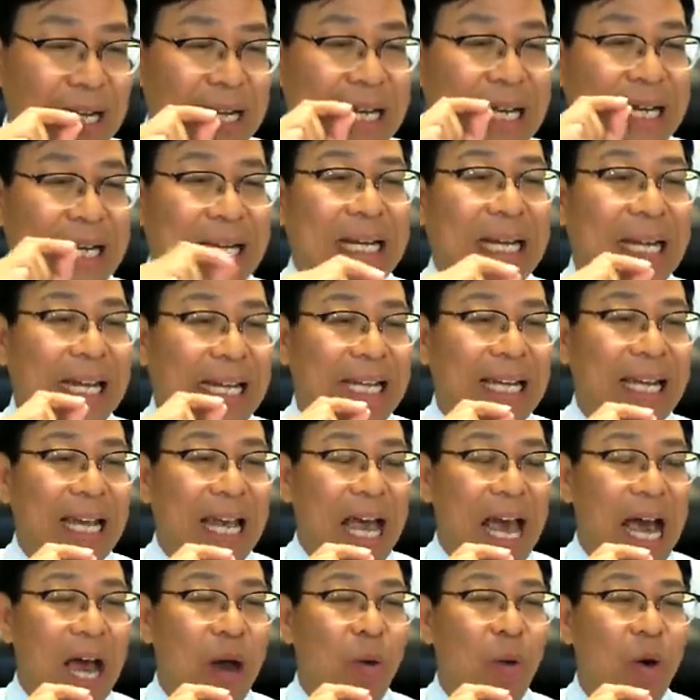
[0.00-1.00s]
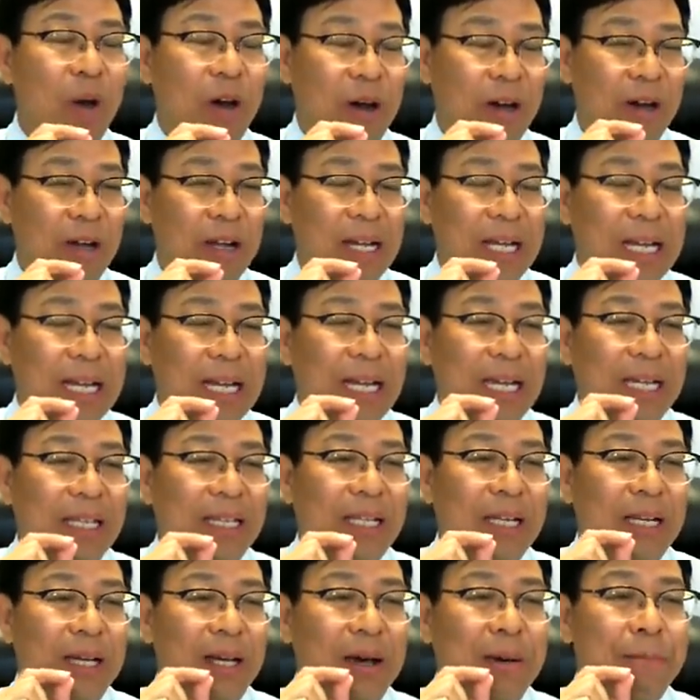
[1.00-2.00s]
click
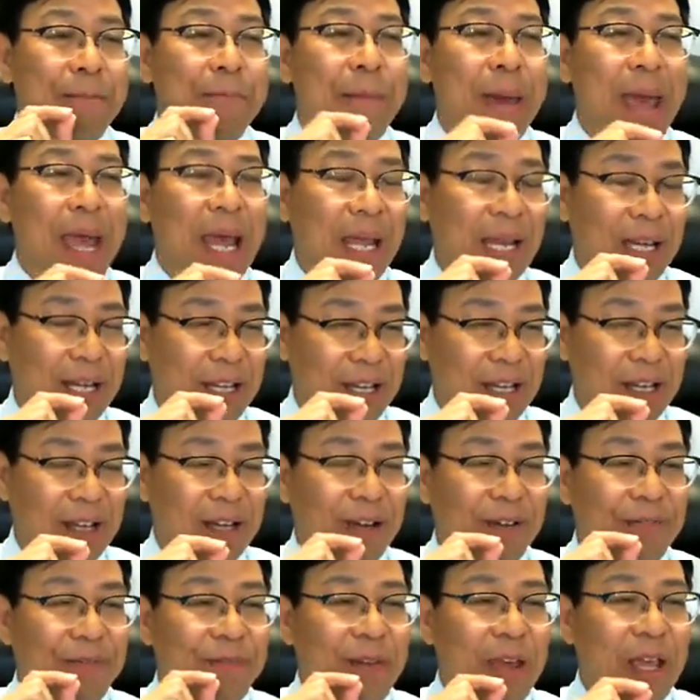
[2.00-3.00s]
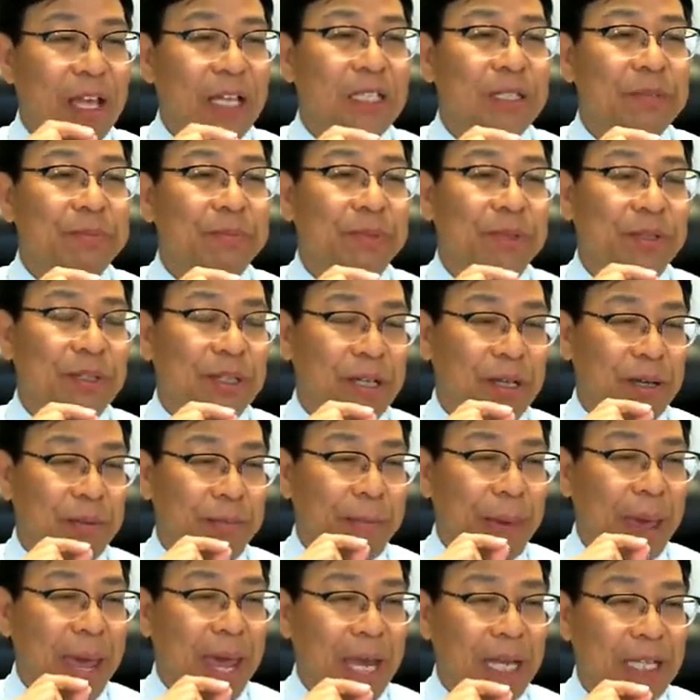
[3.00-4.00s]
the main Facebook
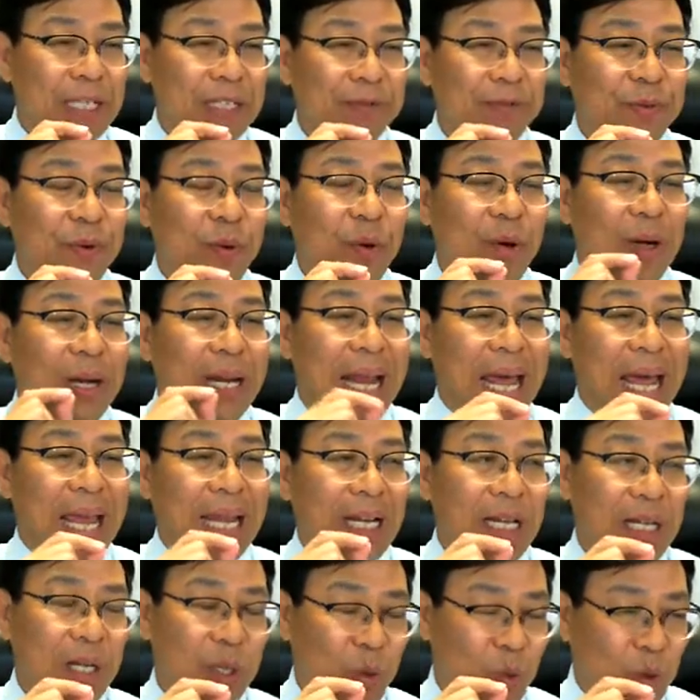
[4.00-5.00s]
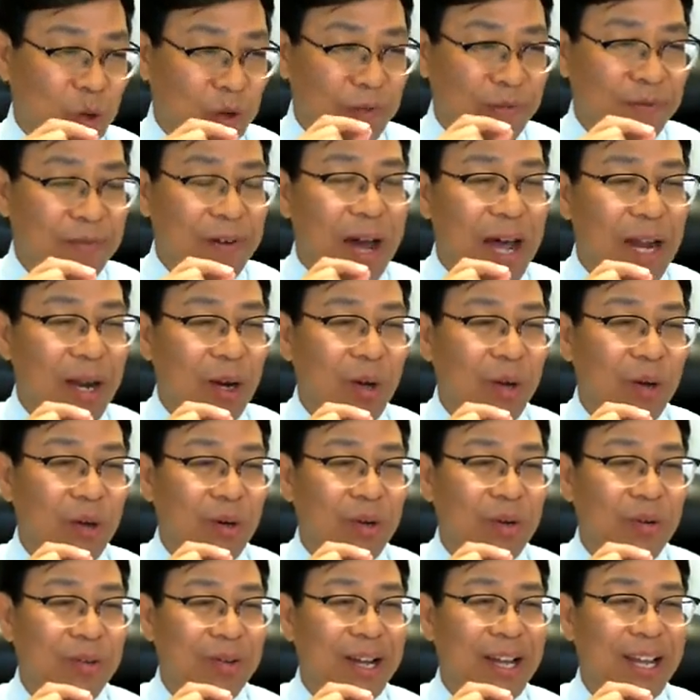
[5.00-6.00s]
page for like or follow,
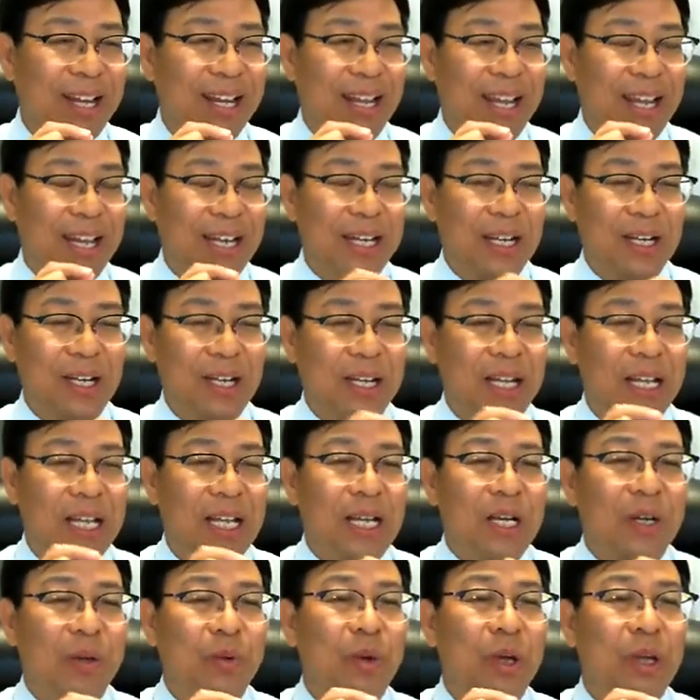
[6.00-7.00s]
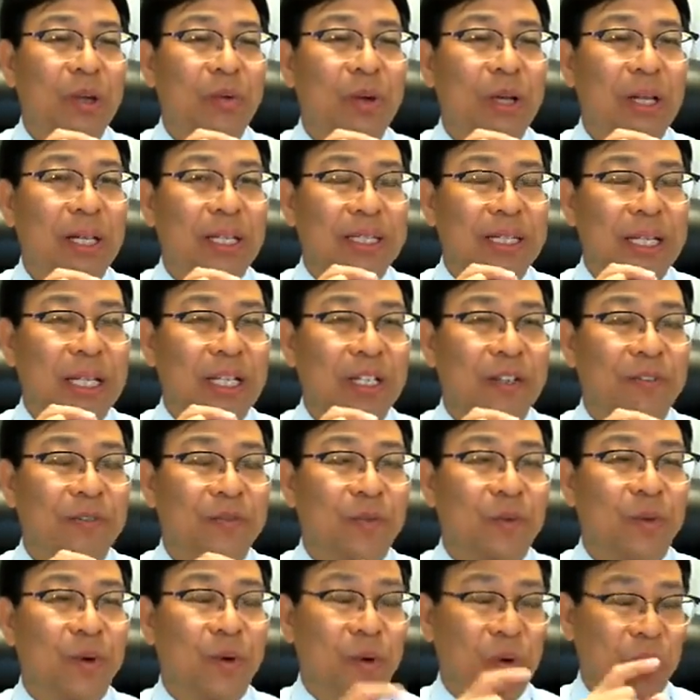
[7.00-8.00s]
right? And then we will send you
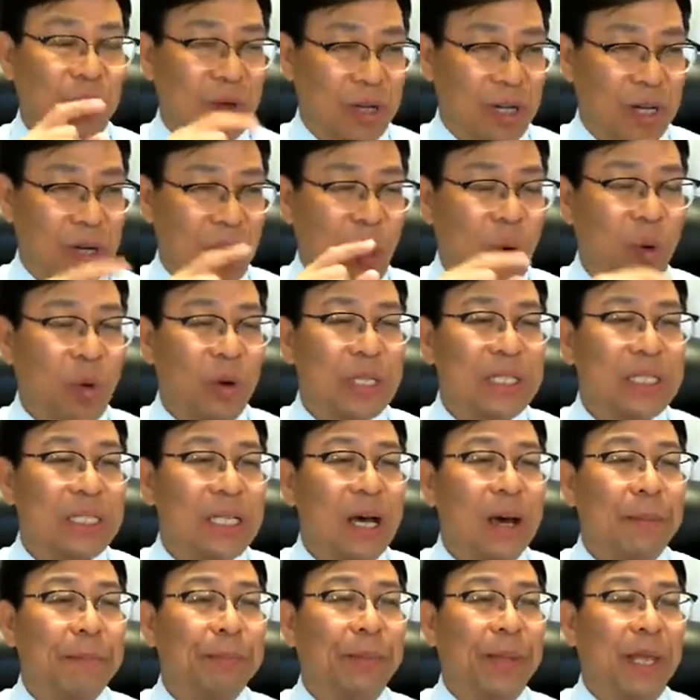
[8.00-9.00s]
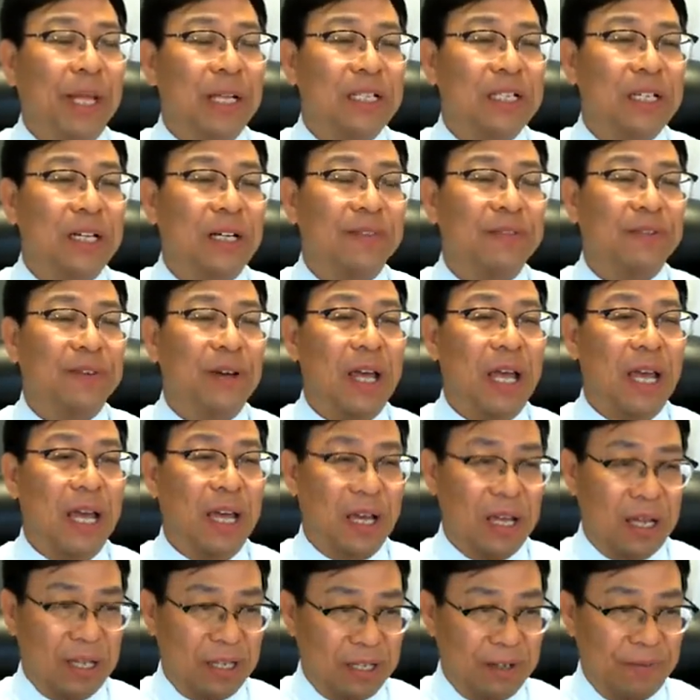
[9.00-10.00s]
for always update of
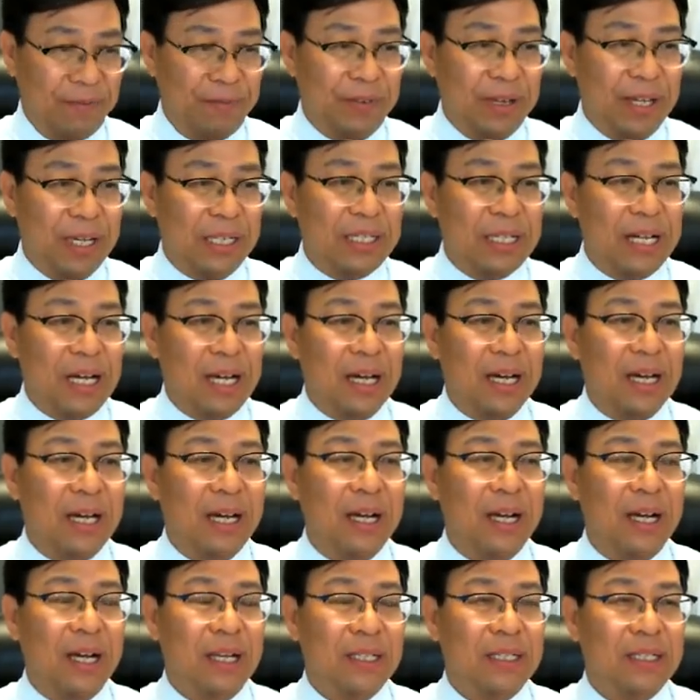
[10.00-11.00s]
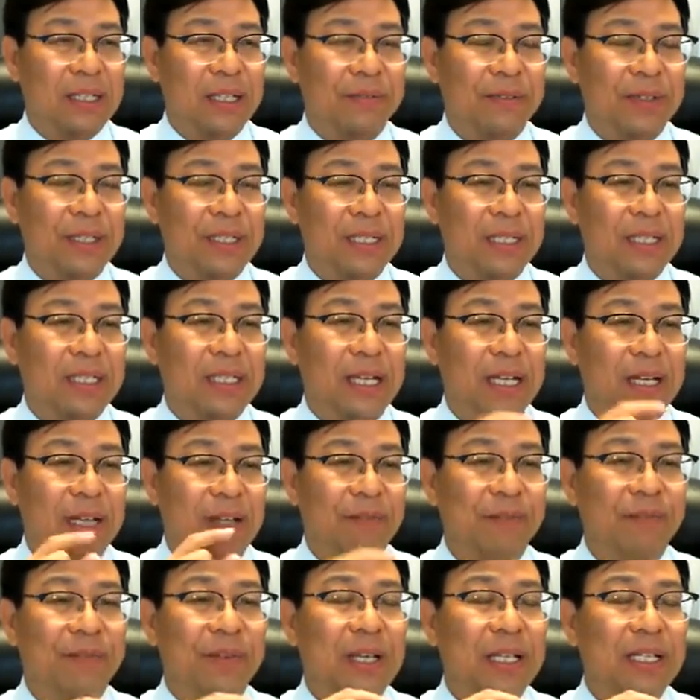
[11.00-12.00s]
the visa services and then
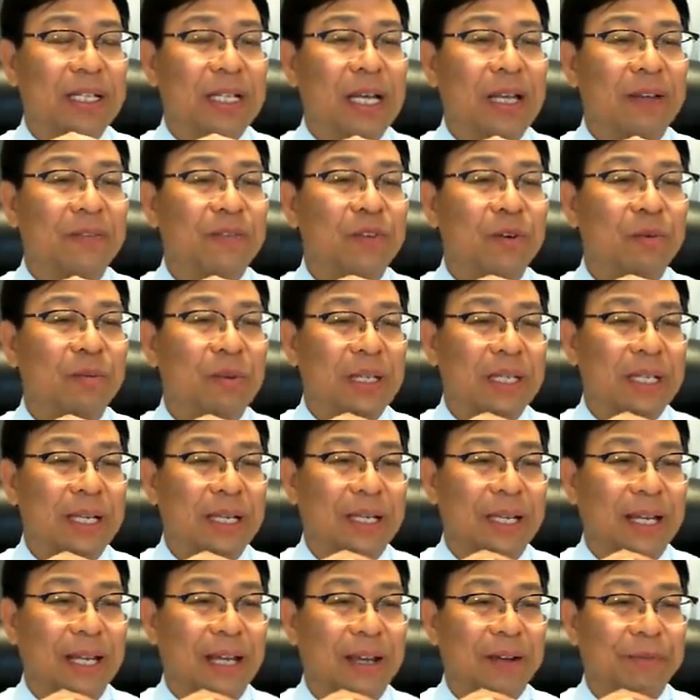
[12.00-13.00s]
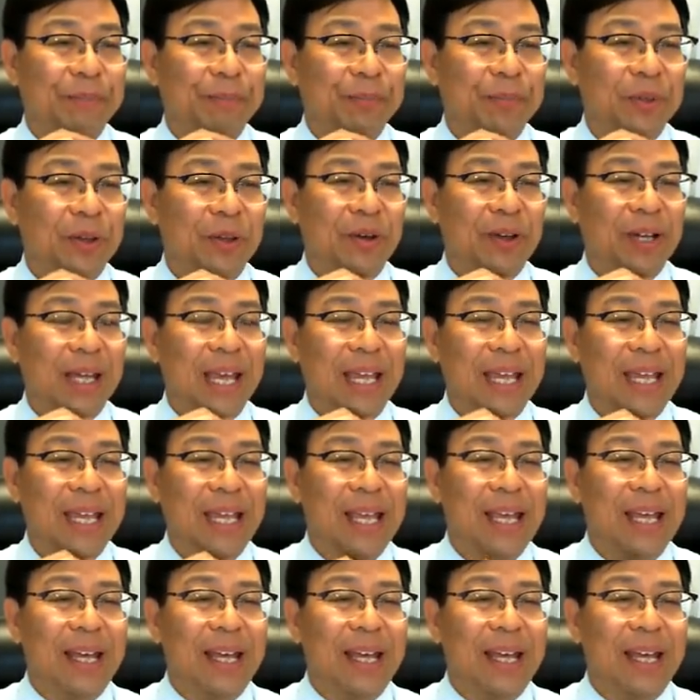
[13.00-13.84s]
visa information there. Okay,